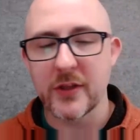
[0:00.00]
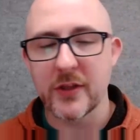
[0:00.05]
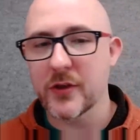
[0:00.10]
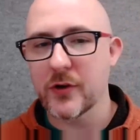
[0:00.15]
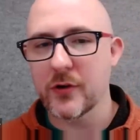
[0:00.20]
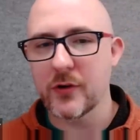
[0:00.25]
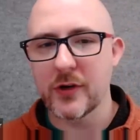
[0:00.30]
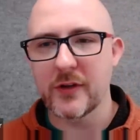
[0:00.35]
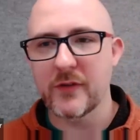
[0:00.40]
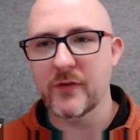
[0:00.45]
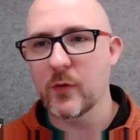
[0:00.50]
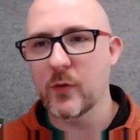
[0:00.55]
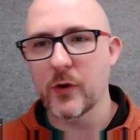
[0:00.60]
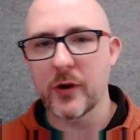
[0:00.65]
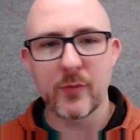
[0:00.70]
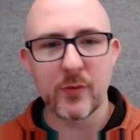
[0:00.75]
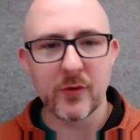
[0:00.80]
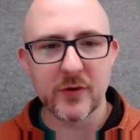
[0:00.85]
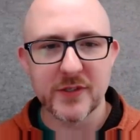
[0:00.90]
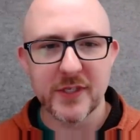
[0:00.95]
30,
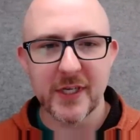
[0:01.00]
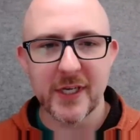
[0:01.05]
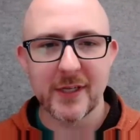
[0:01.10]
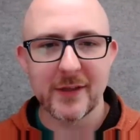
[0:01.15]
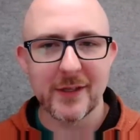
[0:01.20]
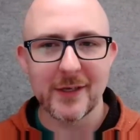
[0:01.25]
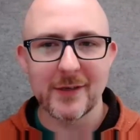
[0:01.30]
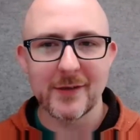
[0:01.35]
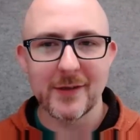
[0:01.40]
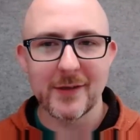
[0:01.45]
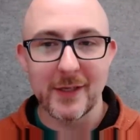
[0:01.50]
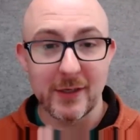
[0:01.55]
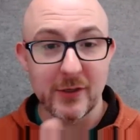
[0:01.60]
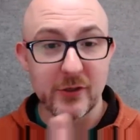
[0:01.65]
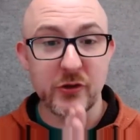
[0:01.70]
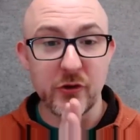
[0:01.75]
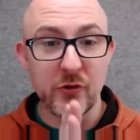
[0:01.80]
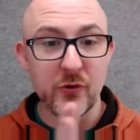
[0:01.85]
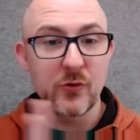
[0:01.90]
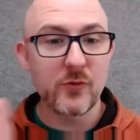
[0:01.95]
40%
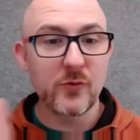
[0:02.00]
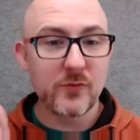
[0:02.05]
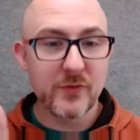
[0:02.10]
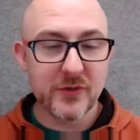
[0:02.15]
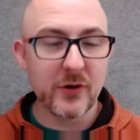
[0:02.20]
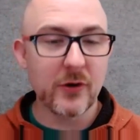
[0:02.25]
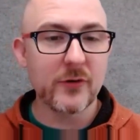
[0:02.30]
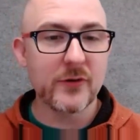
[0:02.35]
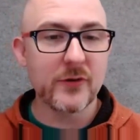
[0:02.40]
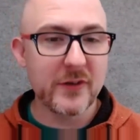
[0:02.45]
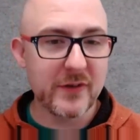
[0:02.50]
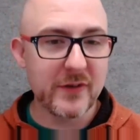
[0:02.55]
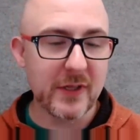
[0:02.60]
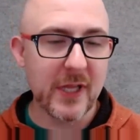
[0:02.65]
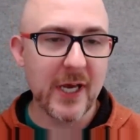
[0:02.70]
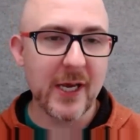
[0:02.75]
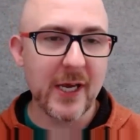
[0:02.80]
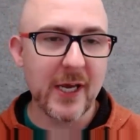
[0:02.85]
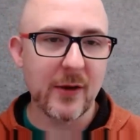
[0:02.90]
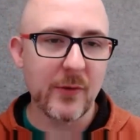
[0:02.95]
that do start to
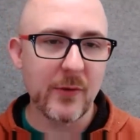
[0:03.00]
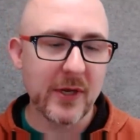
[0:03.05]
delay.